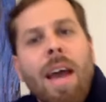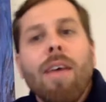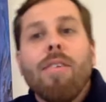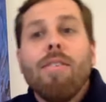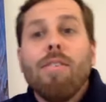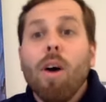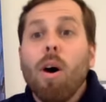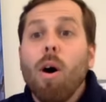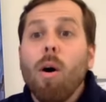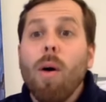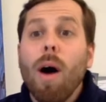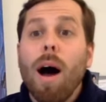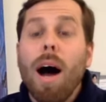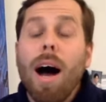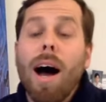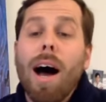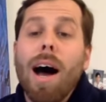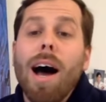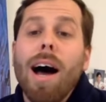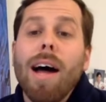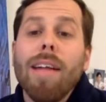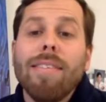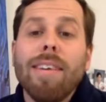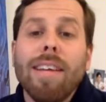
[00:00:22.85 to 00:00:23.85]
So
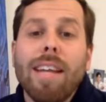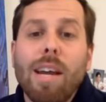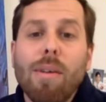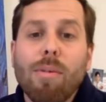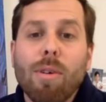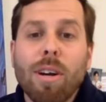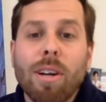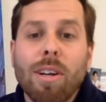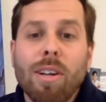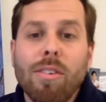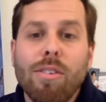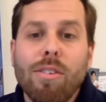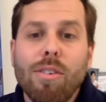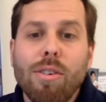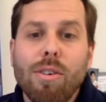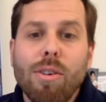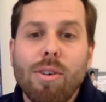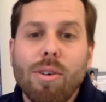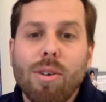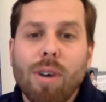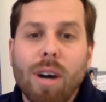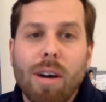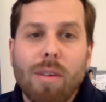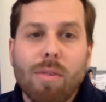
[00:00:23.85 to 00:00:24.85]
today we're going to
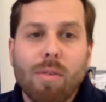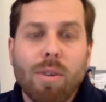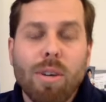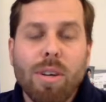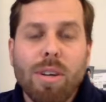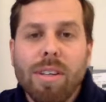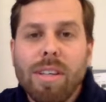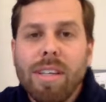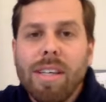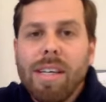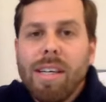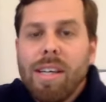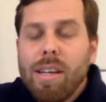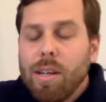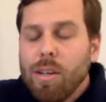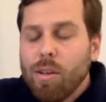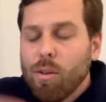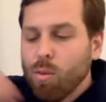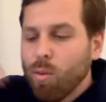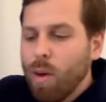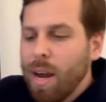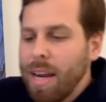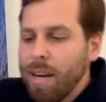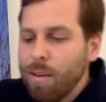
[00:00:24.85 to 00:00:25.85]
do a really
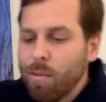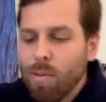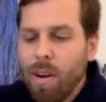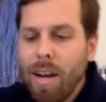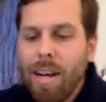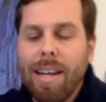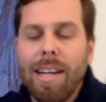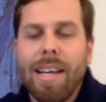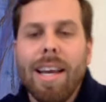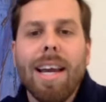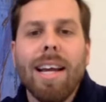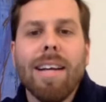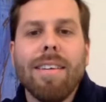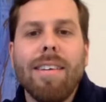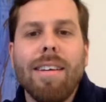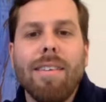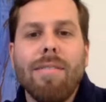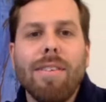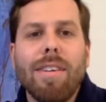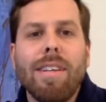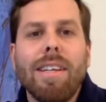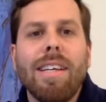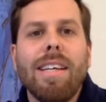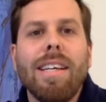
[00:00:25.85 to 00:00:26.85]
great writing
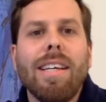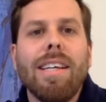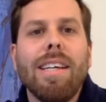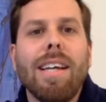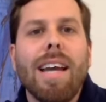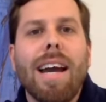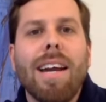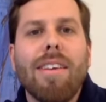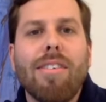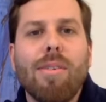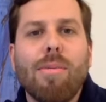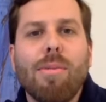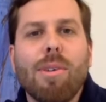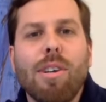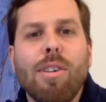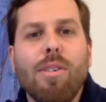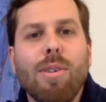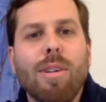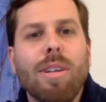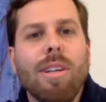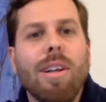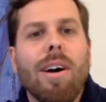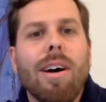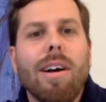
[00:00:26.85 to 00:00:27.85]
activity. Actually, we're going
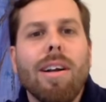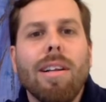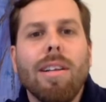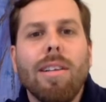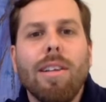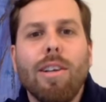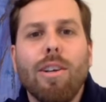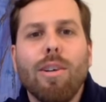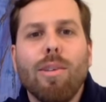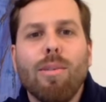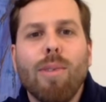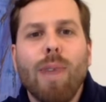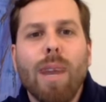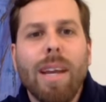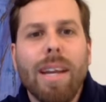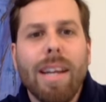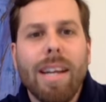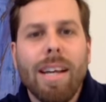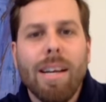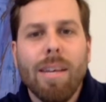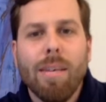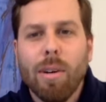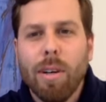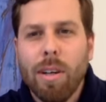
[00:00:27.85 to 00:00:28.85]
to do a lot of little
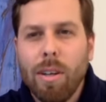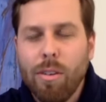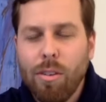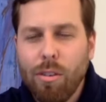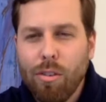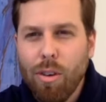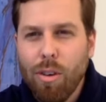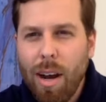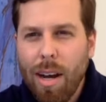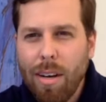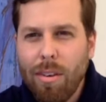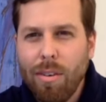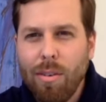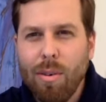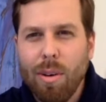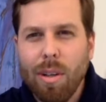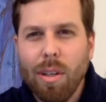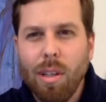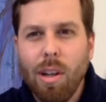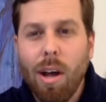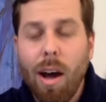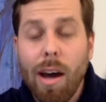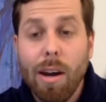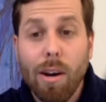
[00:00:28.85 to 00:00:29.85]
writing. We're going to try to do a
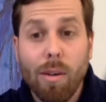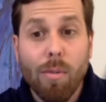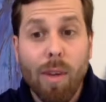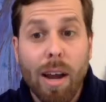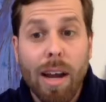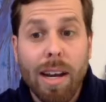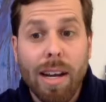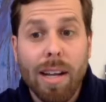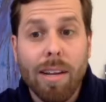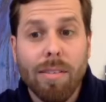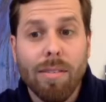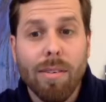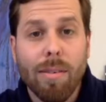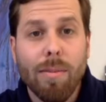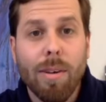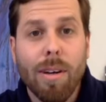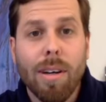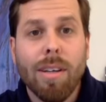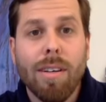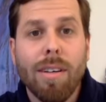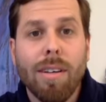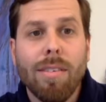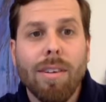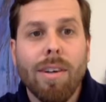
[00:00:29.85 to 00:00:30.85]
lot of writing, so I'm
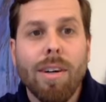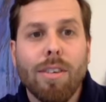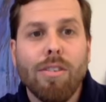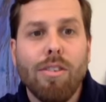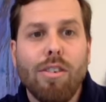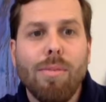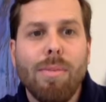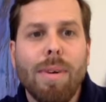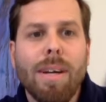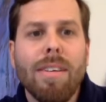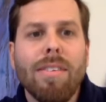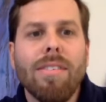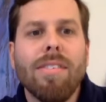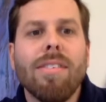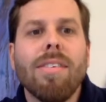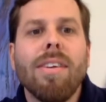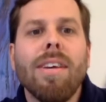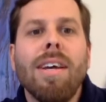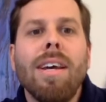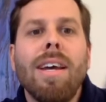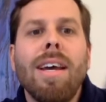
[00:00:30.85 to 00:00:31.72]
not going to talk too much.